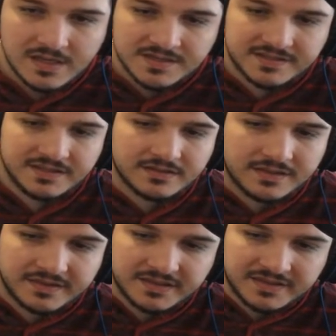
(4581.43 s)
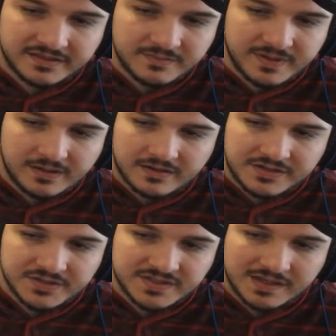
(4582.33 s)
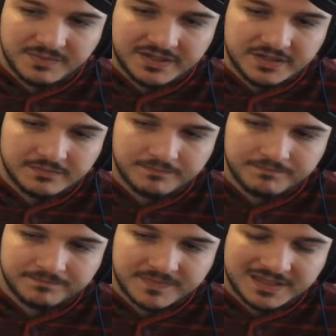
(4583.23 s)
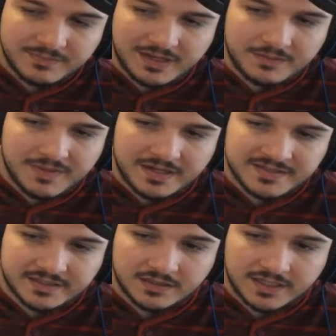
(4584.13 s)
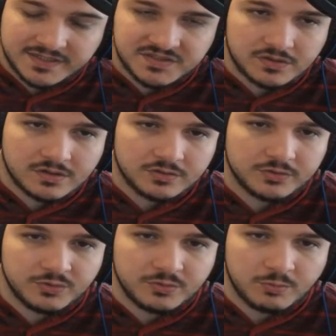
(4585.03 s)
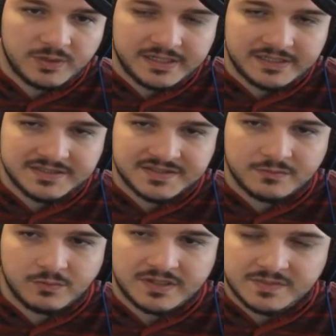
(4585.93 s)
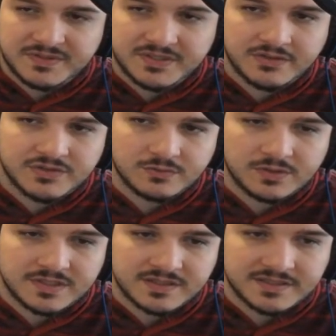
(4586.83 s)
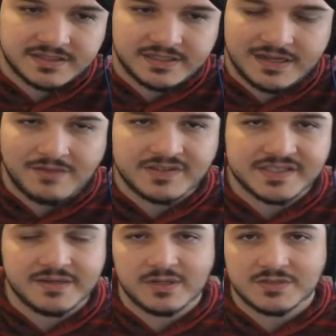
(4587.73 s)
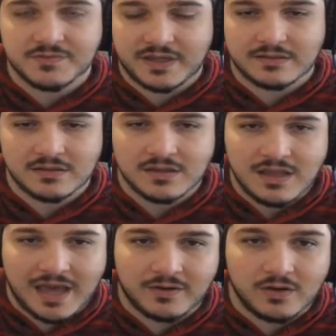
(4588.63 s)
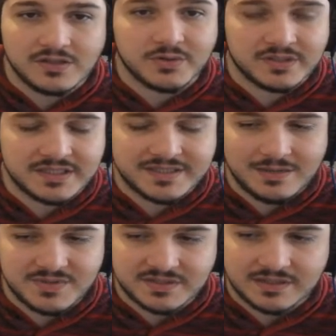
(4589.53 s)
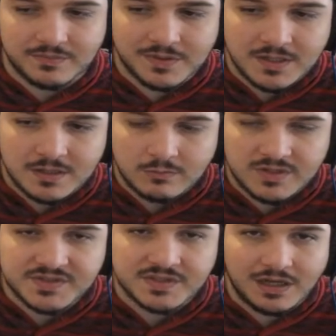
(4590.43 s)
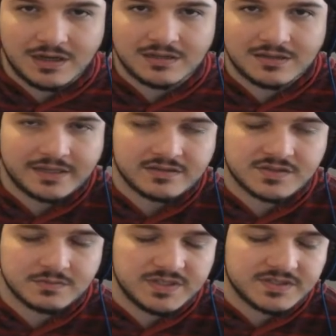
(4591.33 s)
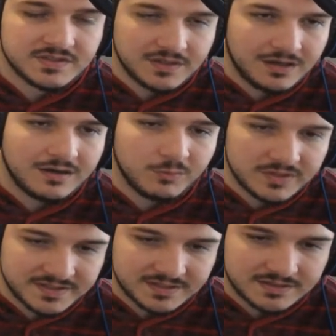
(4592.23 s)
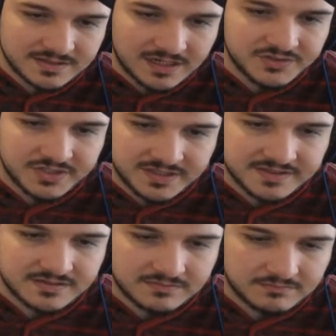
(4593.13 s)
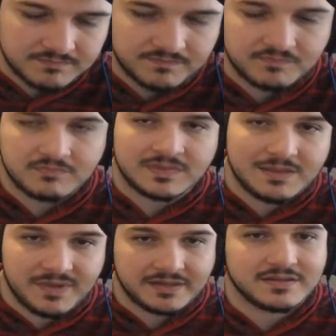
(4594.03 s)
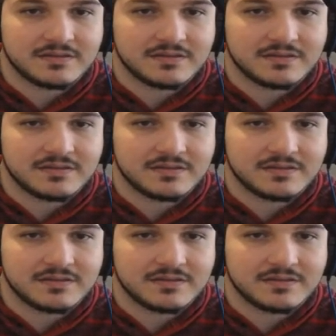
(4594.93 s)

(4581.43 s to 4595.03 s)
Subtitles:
See, the thing about it is, thing about it, Matt, is like, unlike Zoro, who we didn't see what his potential was because he didn't have a serious fight at all during the time skip. We saw what's Sanji's limit.